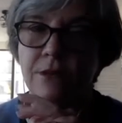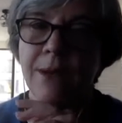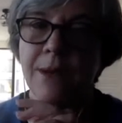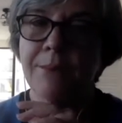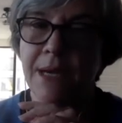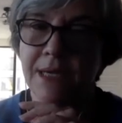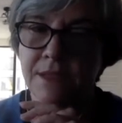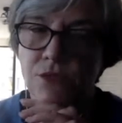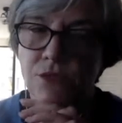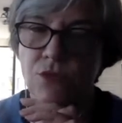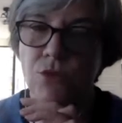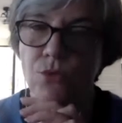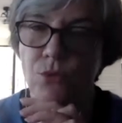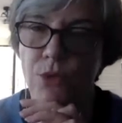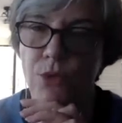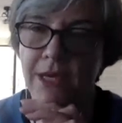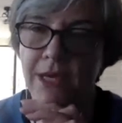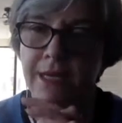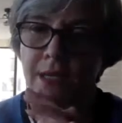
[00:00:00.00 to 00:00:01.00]
That bicycle
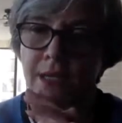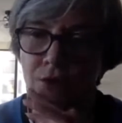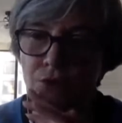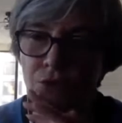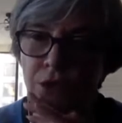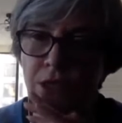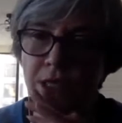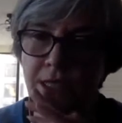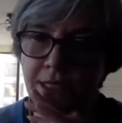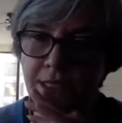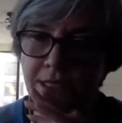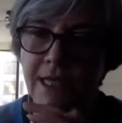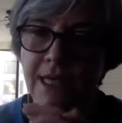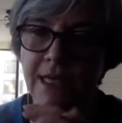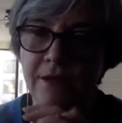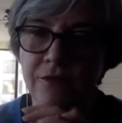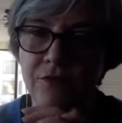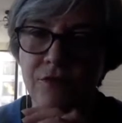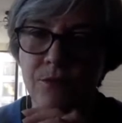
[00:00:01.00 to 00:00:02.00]
riding really
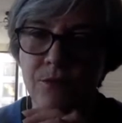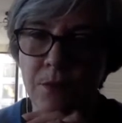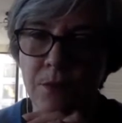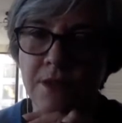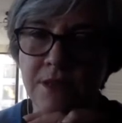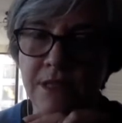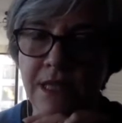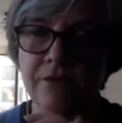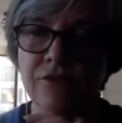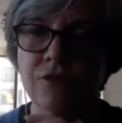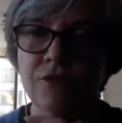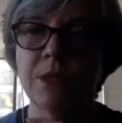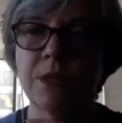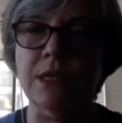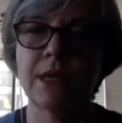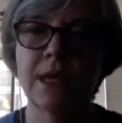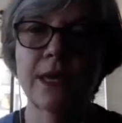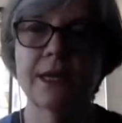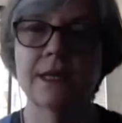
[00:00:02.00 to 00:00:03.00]
saved saved
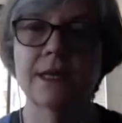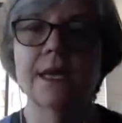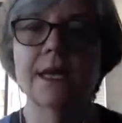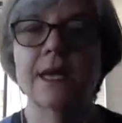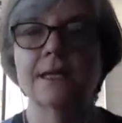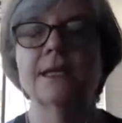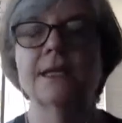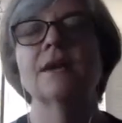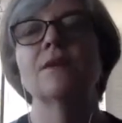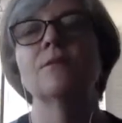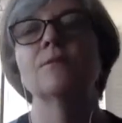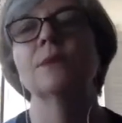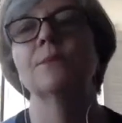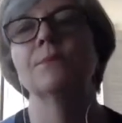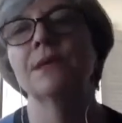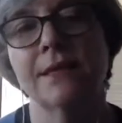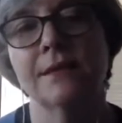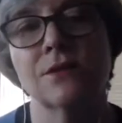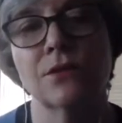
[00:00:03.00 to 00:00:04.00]
me and, and gave me peace
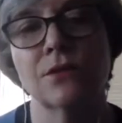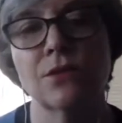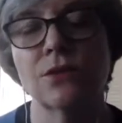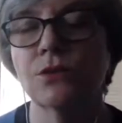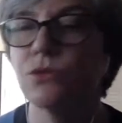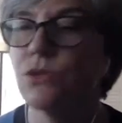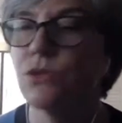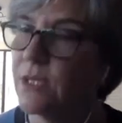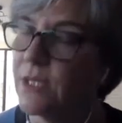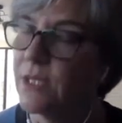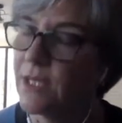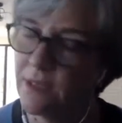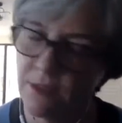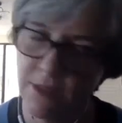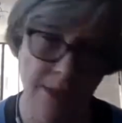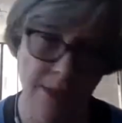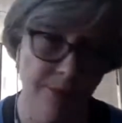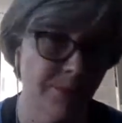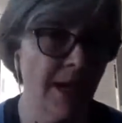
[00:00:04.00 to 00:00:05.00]
of mind to to
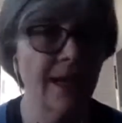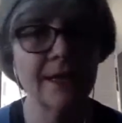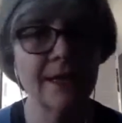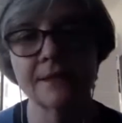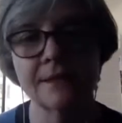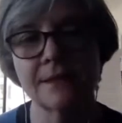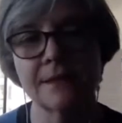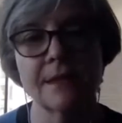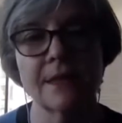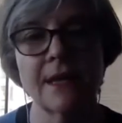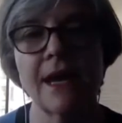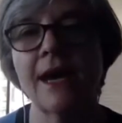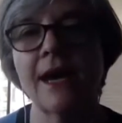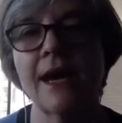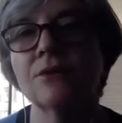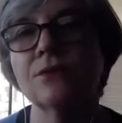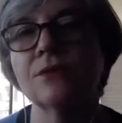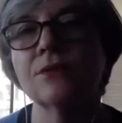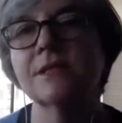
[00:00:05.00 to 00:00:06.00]
get, get back into the
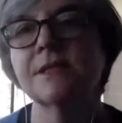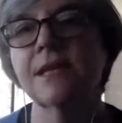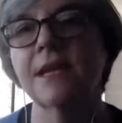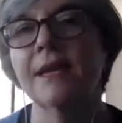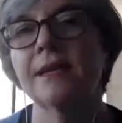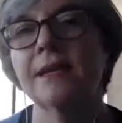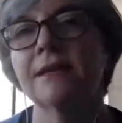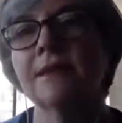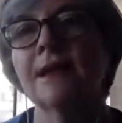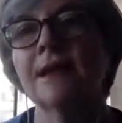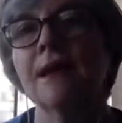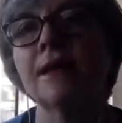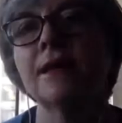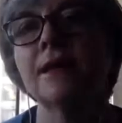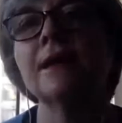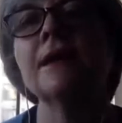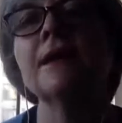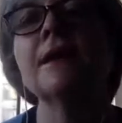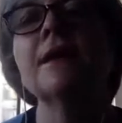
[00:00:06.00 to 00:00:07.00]
house and
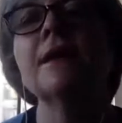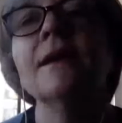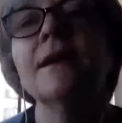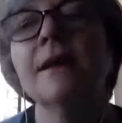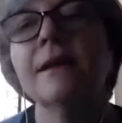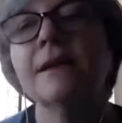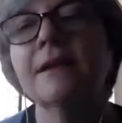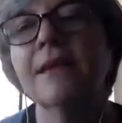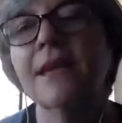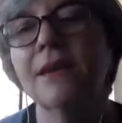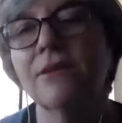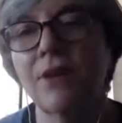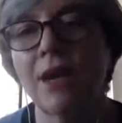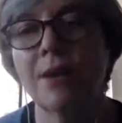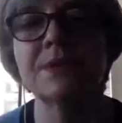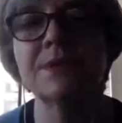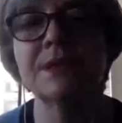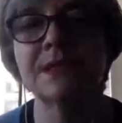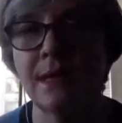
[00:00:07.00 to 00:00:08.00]
uh, get
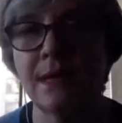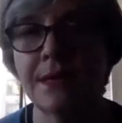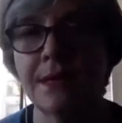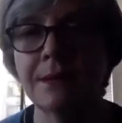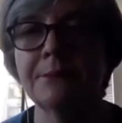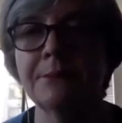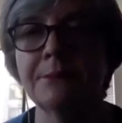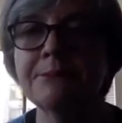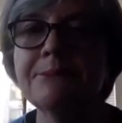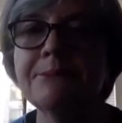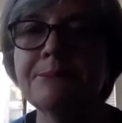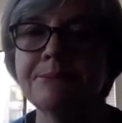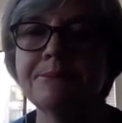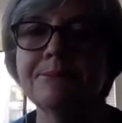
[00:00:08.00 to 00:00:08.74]
right beside him